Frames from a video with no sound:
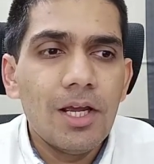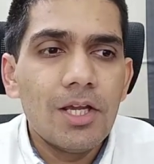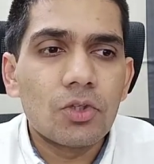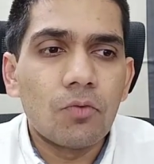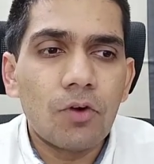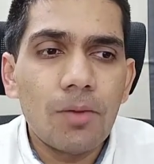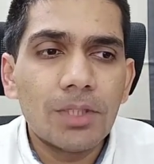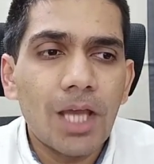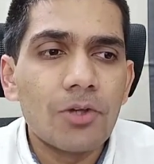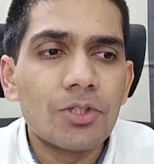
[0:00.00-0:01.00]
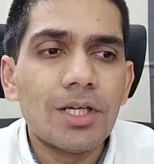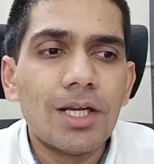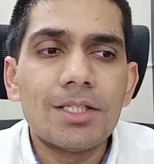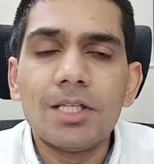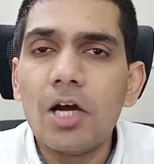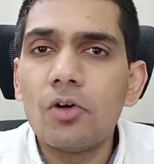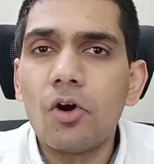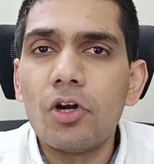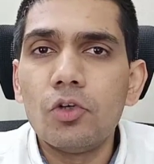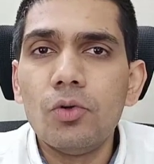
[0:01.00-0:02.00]
So from 1000, it has now
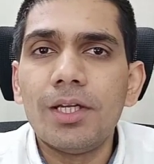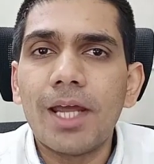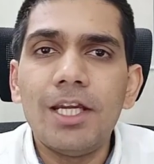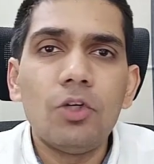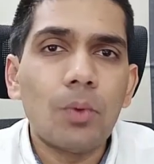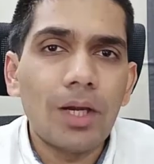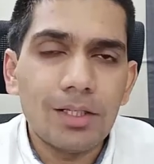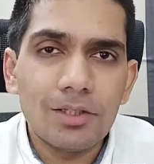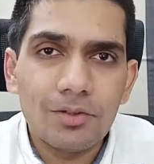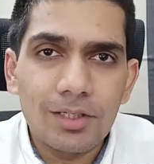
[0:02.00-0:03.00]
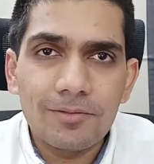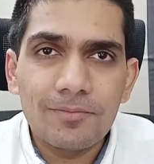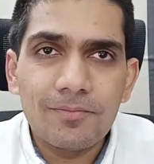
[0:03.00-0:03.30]
gone to 923.